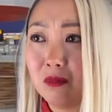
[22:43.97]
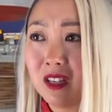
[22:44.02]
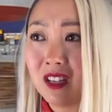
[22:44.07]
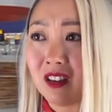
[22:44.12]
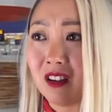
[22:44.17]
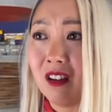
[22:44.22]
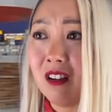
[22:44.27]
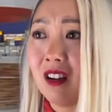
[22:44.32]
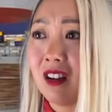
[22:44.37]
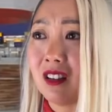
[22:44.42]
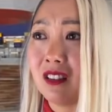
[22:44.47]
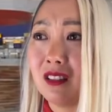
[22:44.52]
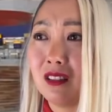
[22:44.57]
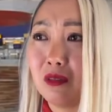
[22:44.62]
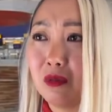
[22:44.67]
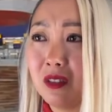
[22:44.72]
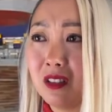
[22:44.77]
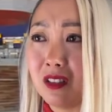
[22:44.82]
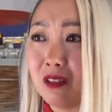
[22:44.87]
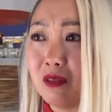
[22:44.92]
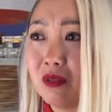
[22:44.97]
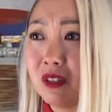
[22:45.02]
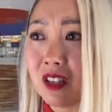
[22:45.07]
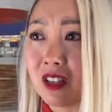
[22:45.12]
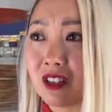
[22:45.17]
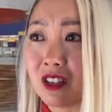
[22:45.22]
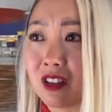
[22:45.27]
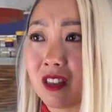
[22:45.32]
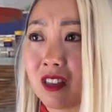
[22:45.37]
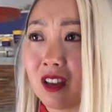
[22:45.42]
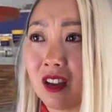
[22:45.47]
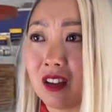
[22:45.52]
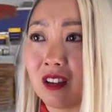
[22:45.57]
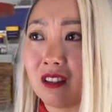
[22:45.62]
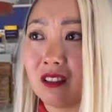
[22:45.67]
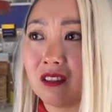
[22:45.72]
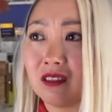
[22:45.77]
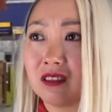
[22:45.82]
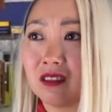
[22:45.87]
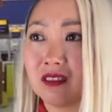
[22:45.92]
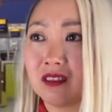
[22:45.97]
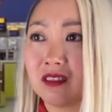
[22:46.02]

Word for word: Oh my god, who would do such a thing?